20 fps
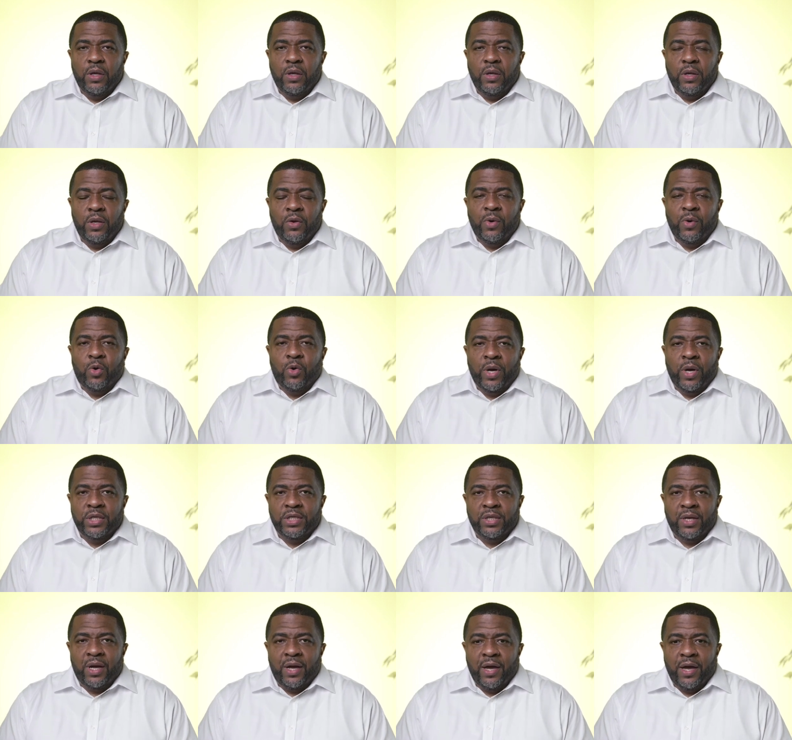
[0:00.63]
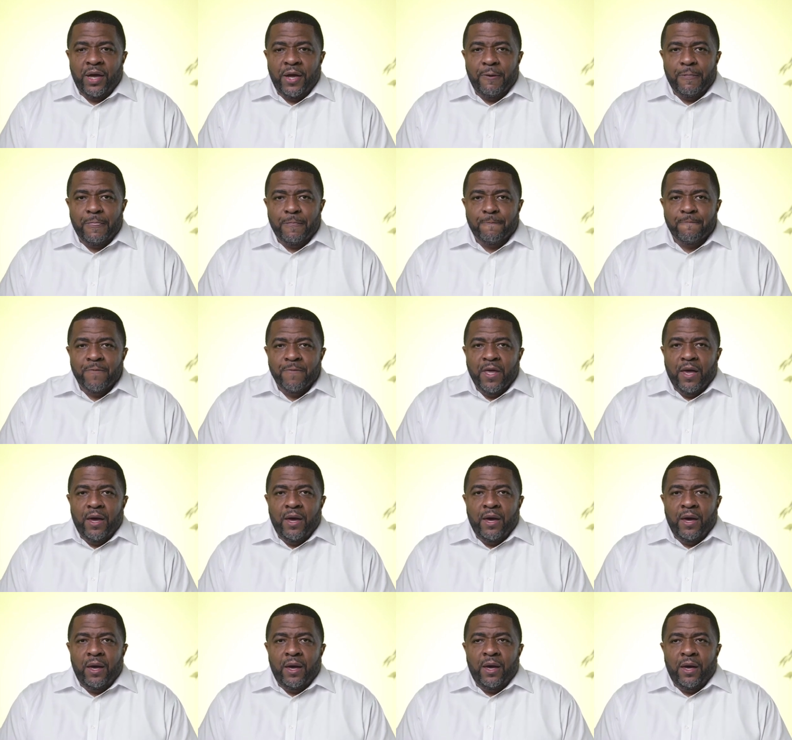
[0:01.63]
You know, a question I hate.
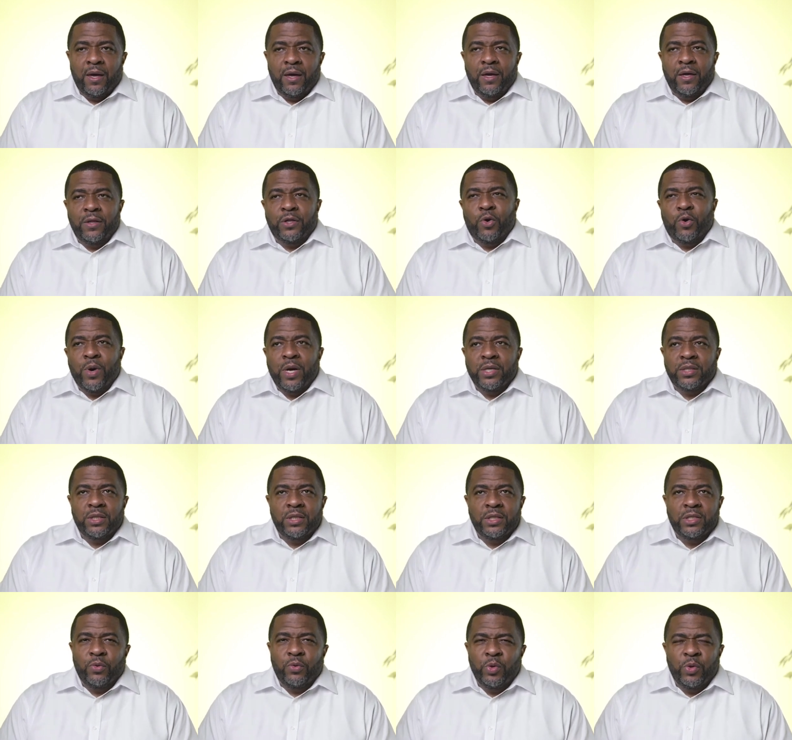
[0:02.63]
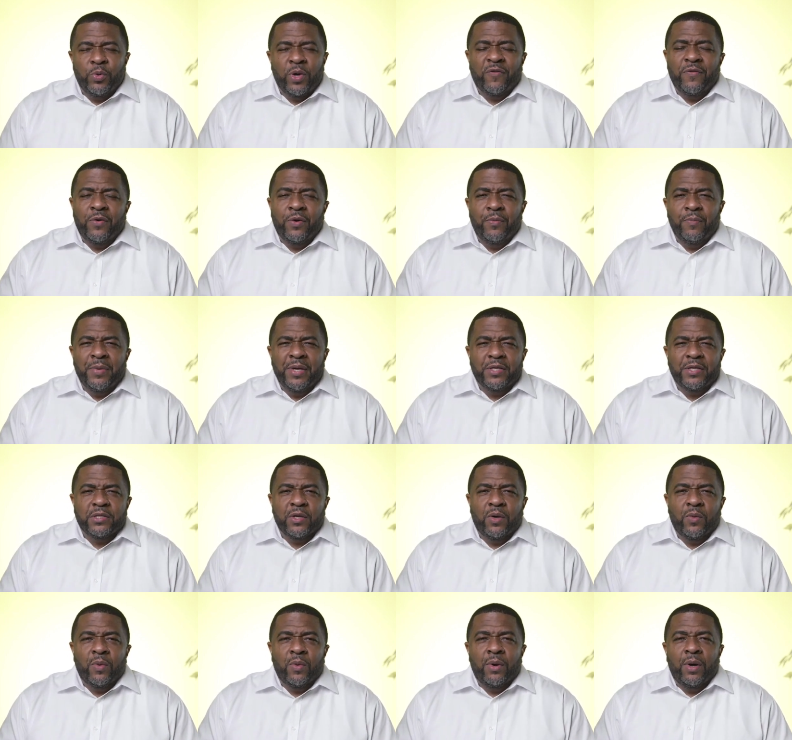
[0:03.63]
The question is, when we ever meet
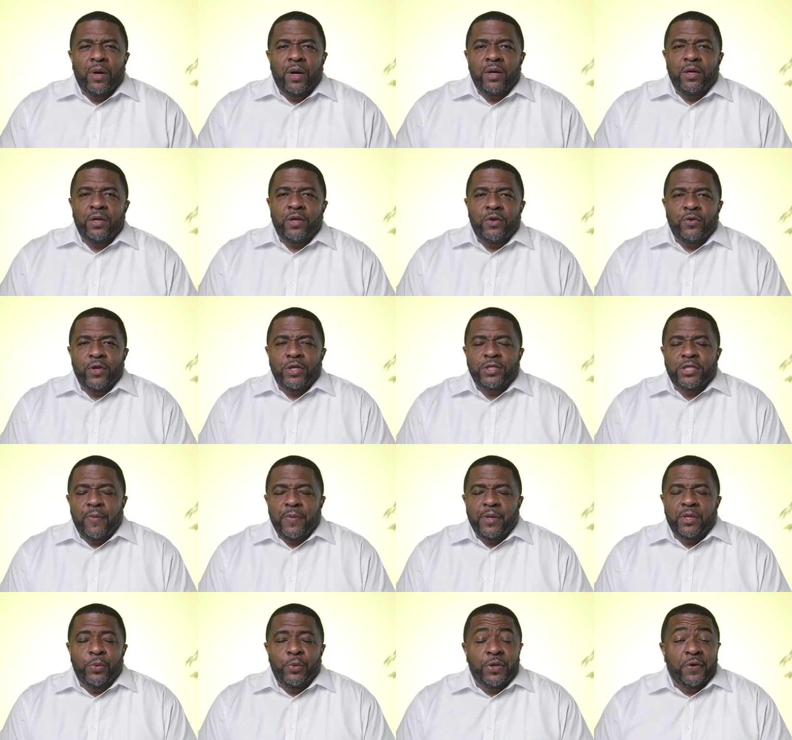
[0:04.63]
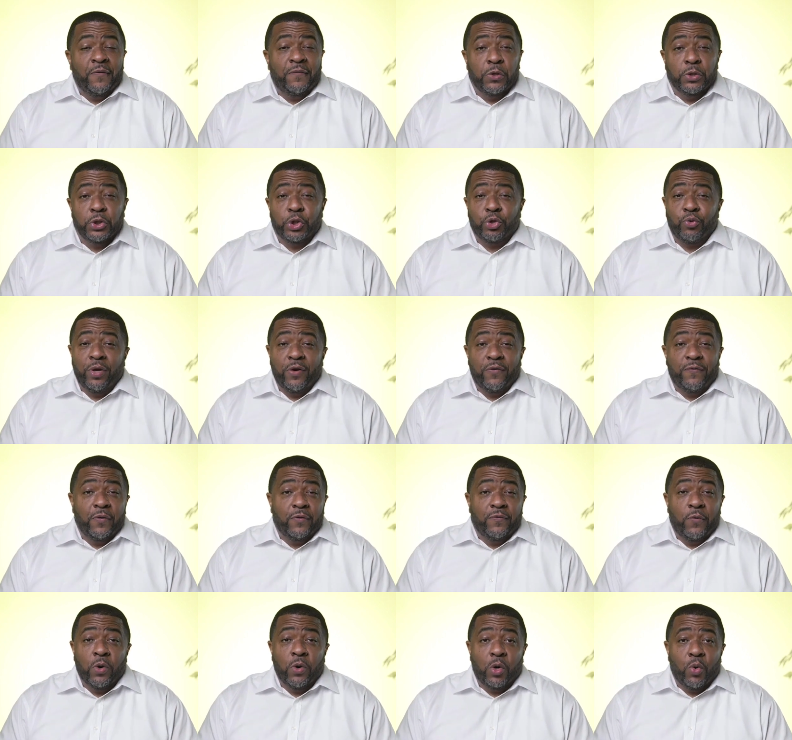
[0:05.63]
someone, and typically within the first 3 or
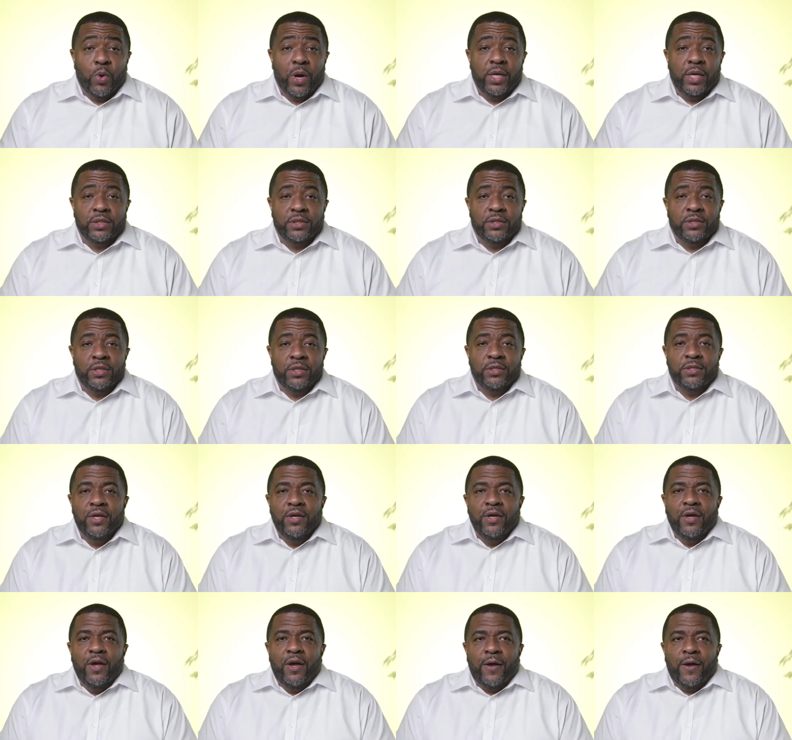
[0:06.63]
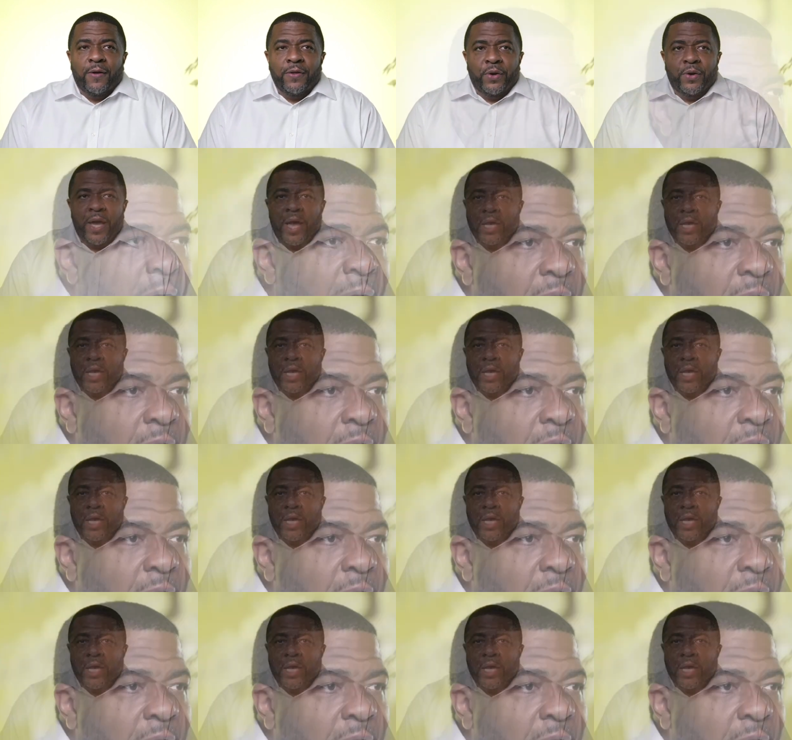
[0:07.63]
4 questions, they want to